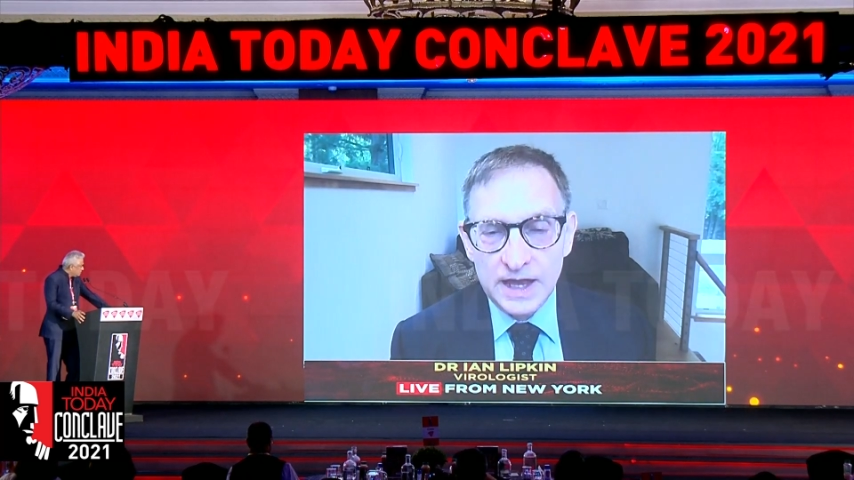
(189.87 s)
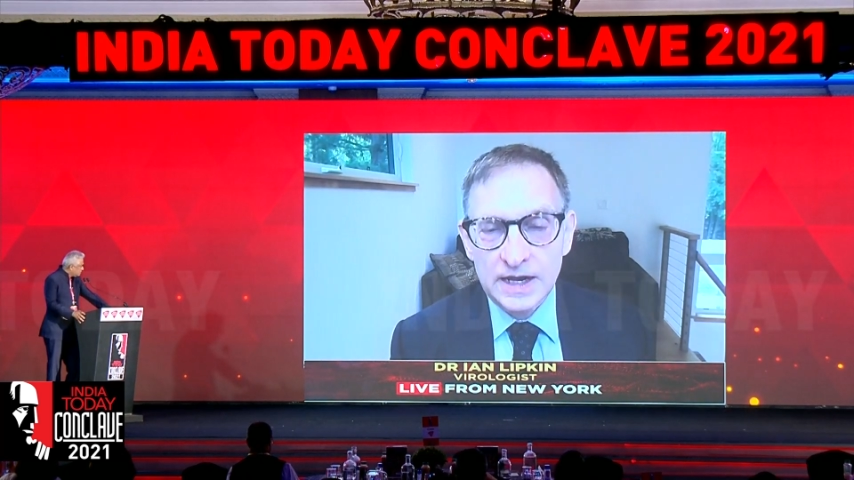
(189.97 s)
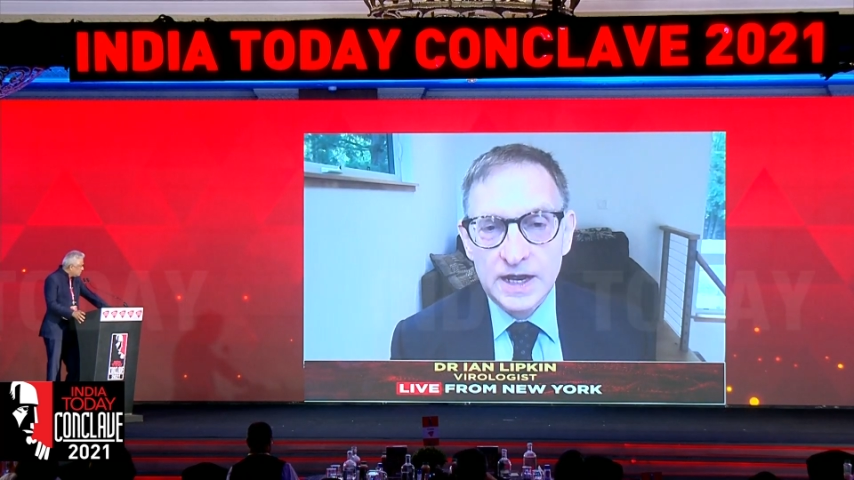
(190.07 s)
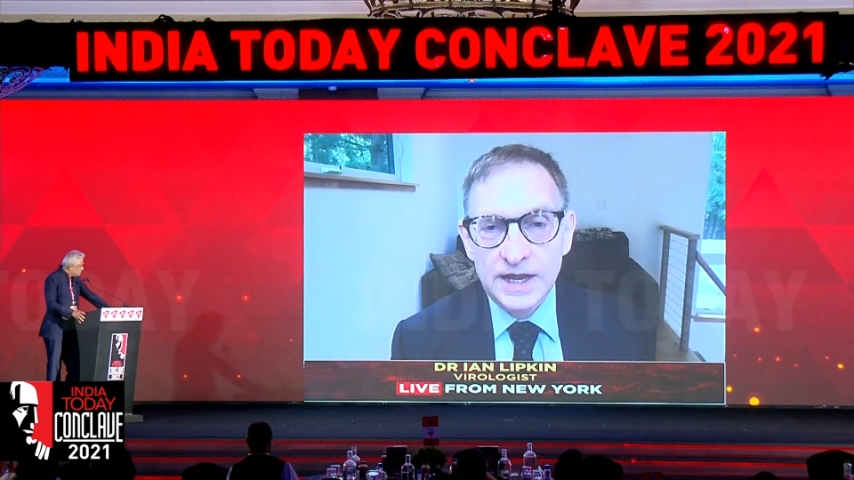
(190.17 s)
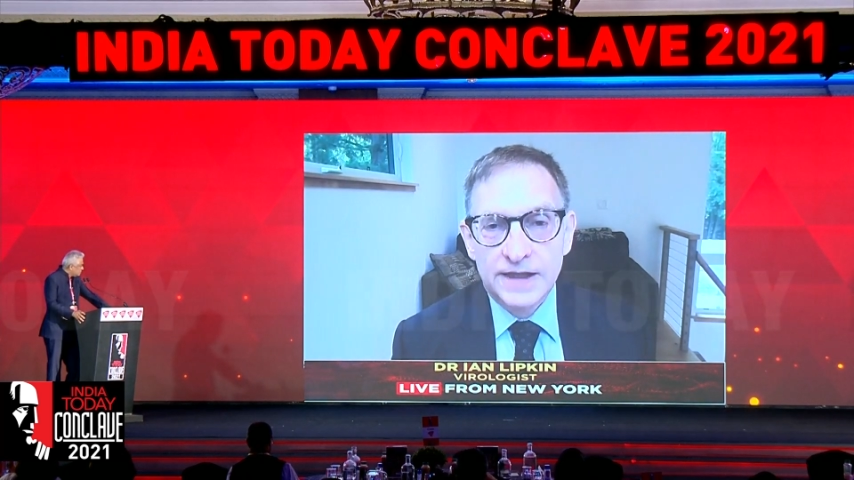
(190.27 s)
I
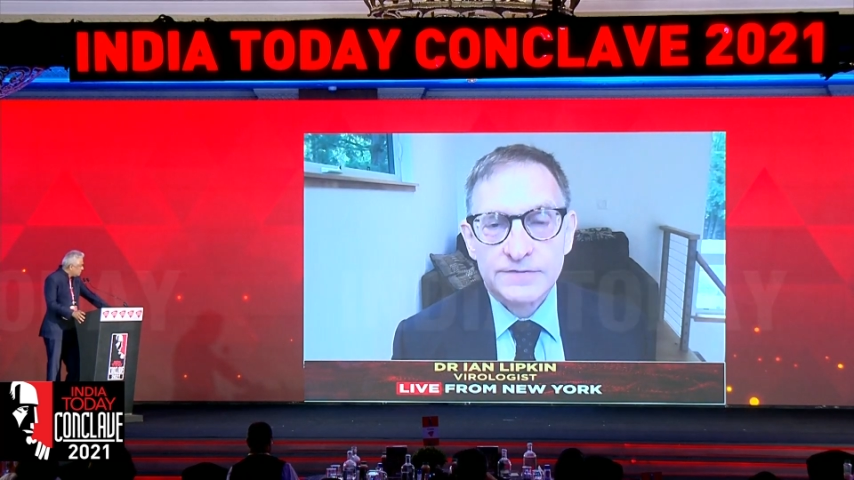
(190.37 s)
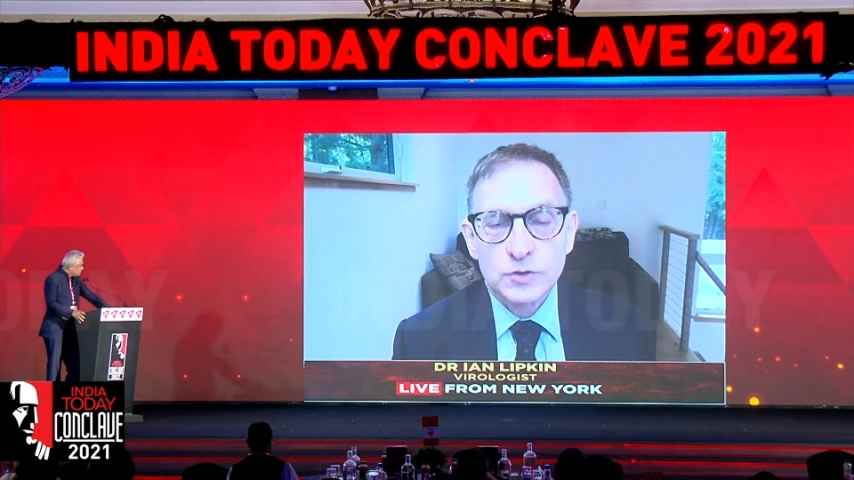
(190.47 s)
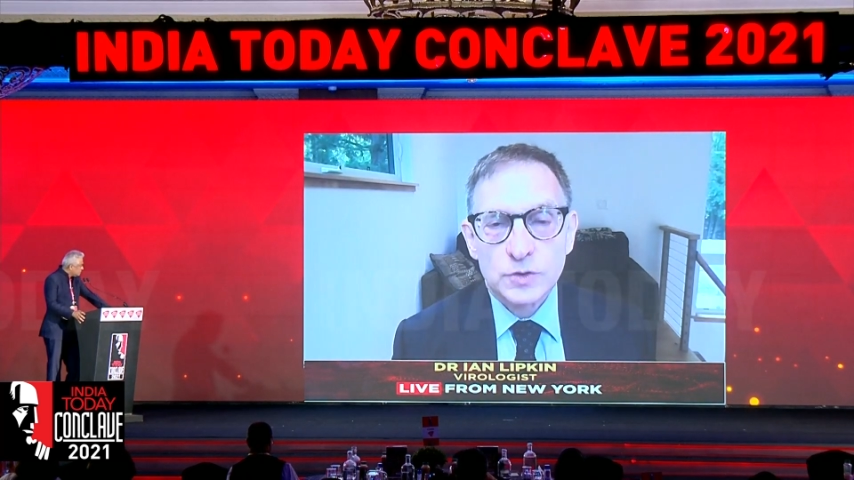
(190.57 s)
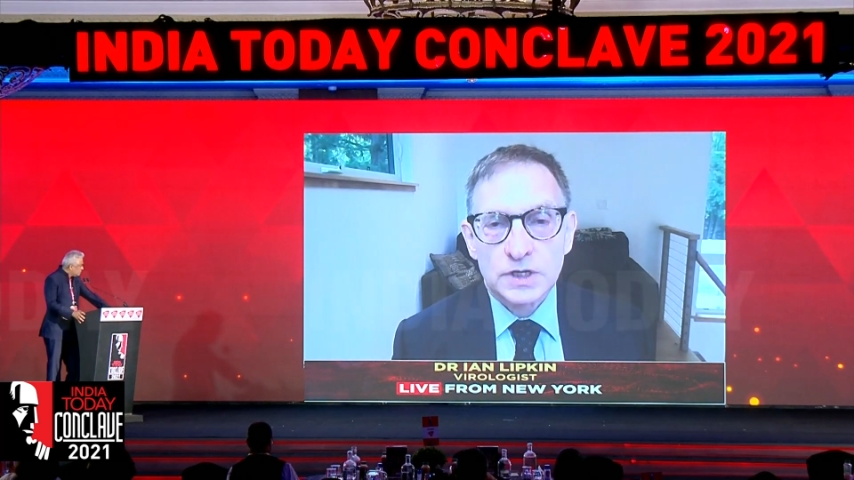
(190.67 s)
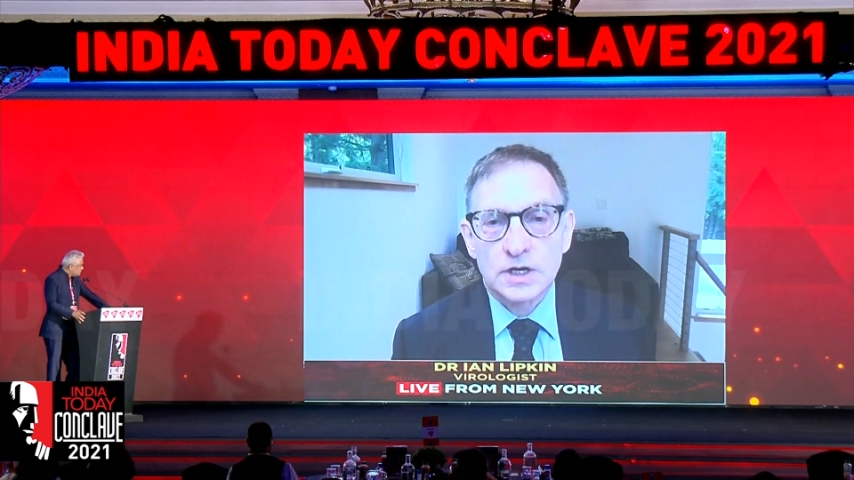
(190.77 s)
have to
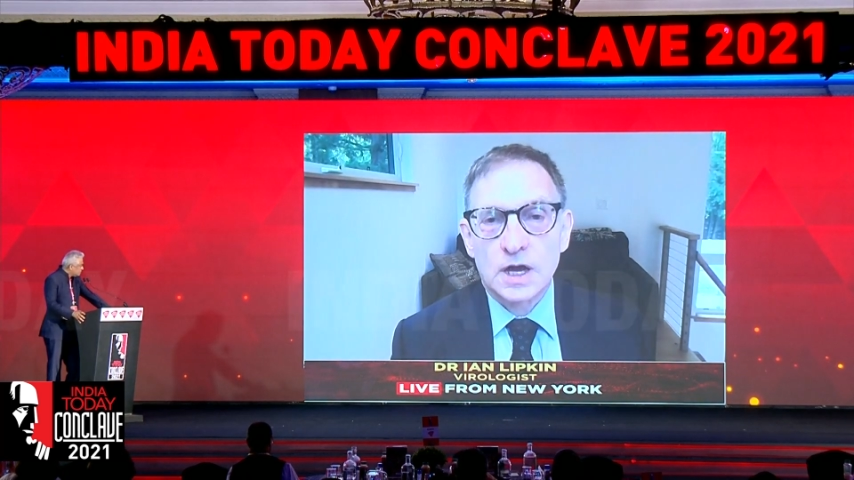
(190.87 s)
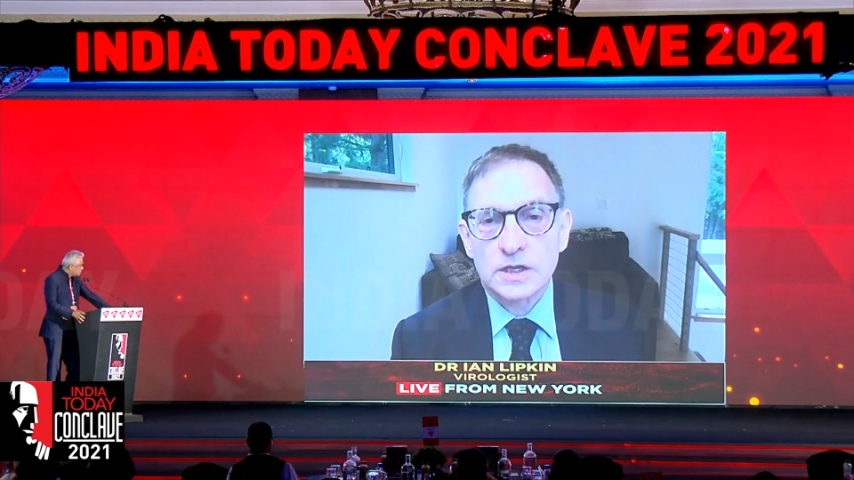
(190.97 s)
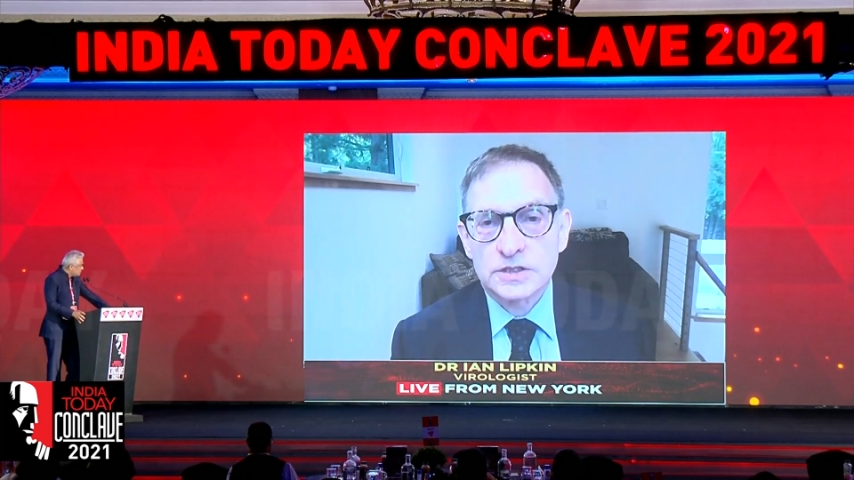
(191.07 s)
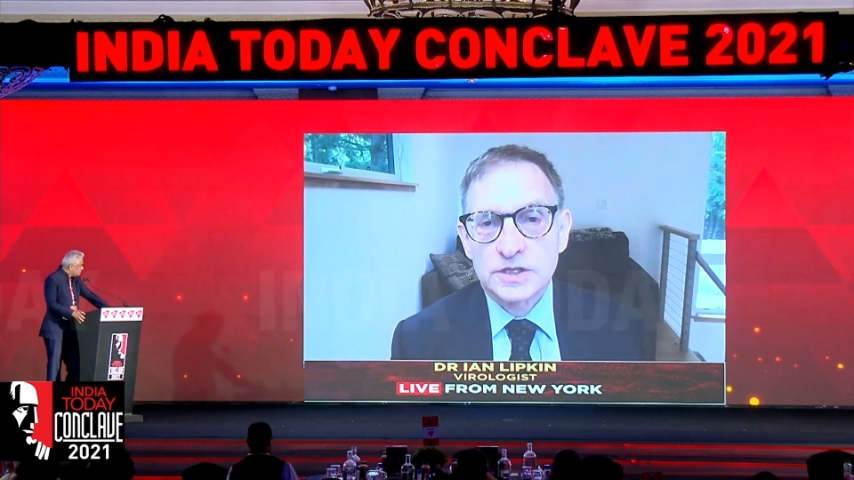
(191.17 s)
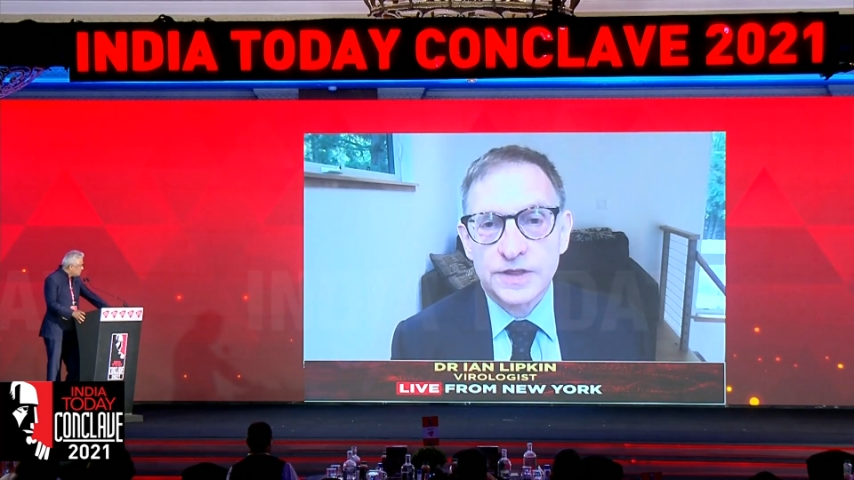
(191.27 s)

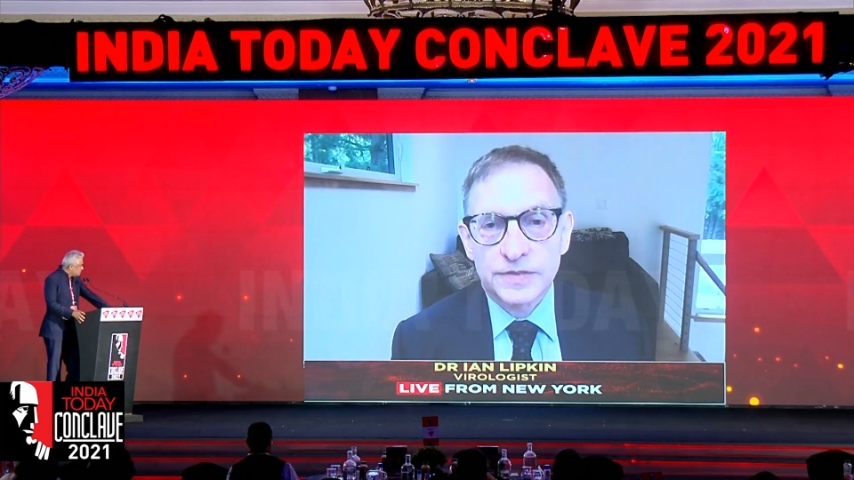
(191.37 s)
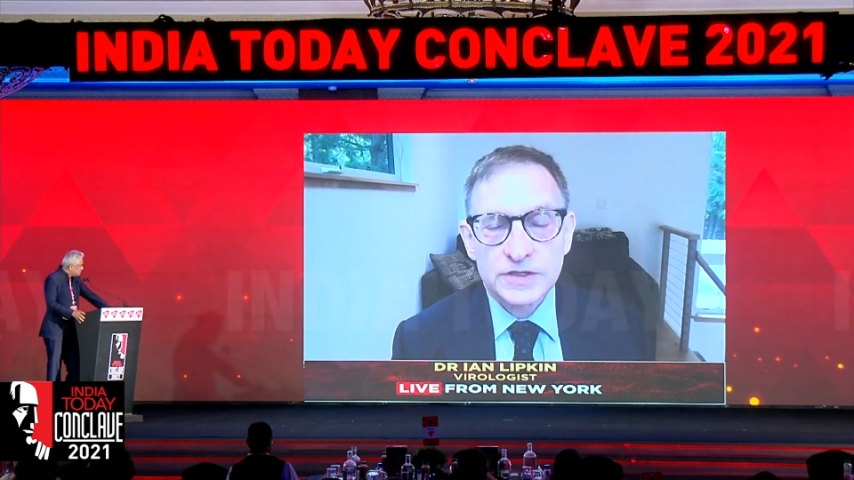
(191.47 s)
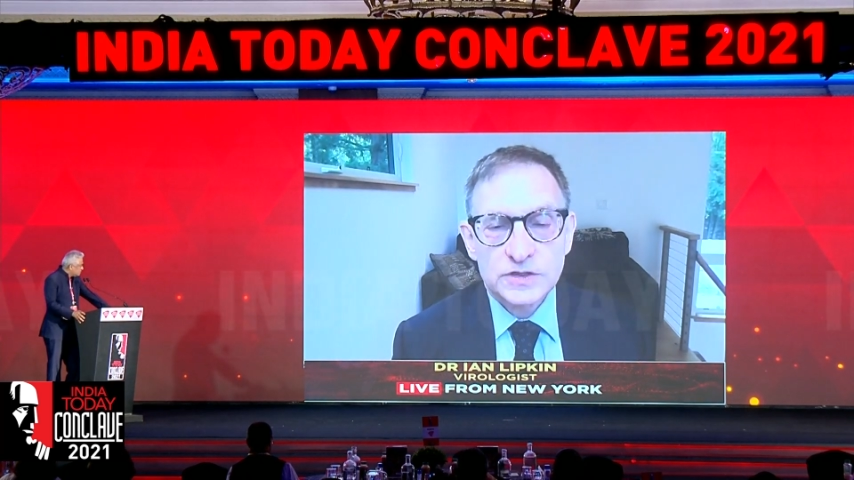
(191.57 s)
acknowledge that this